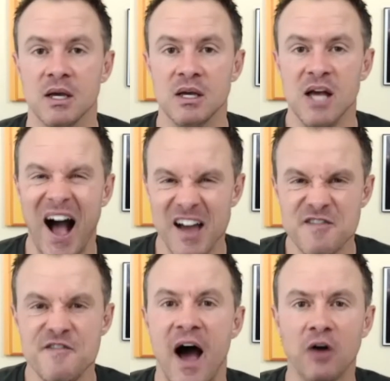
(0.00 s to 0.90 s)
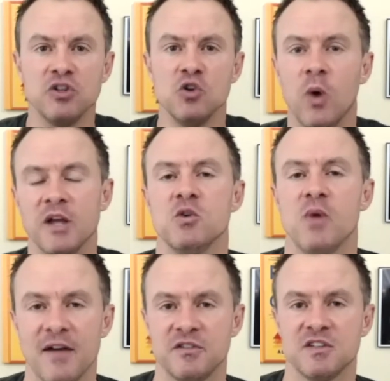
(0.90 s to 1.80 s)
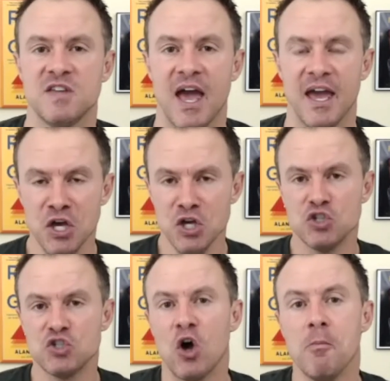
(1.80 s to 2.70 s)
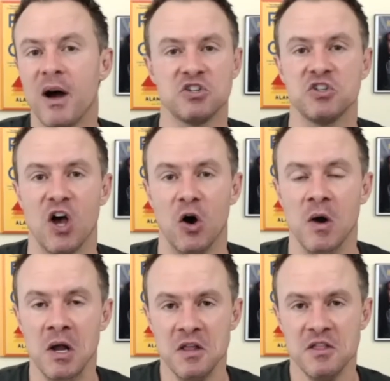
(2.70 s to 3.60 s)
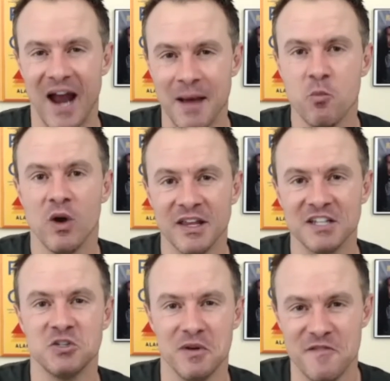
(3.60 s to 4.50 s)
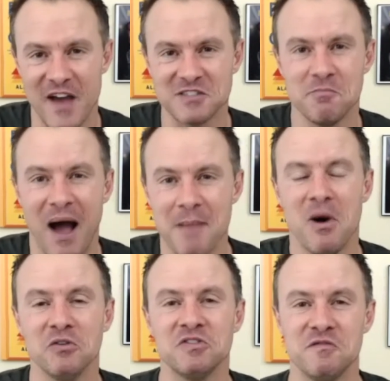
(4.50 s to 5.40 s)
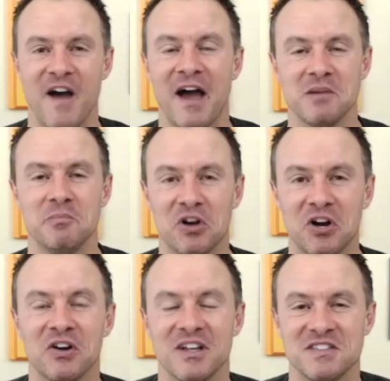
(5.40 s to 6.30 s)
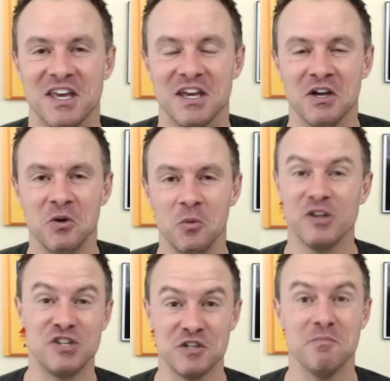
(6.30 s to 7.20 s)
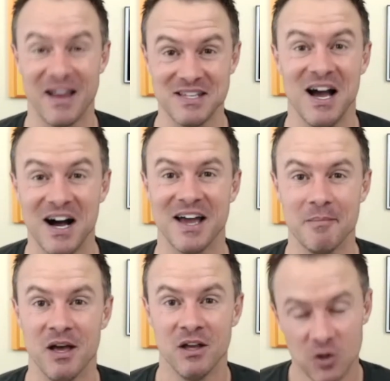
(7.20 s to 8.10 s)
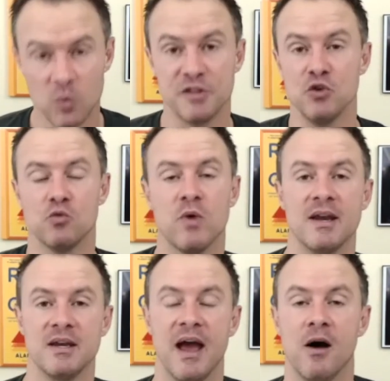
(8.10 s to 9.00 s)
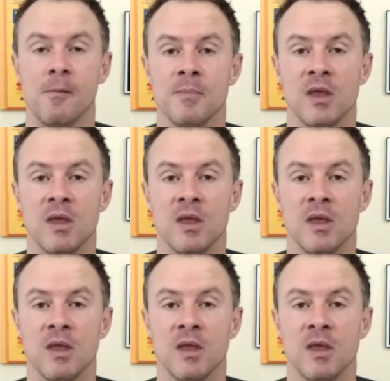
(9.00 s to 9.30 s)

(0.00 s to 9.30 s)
I value what you have to say, so much so that I'm willing to invest my most valuable currency, which is my time with you right now.